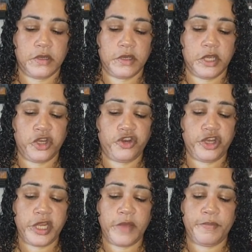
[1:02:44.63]
Is
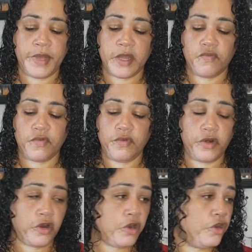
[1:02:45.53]
she a big
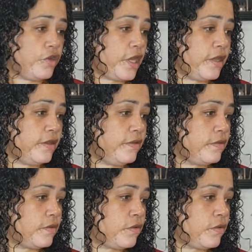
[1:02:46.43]
rooter, you guys, or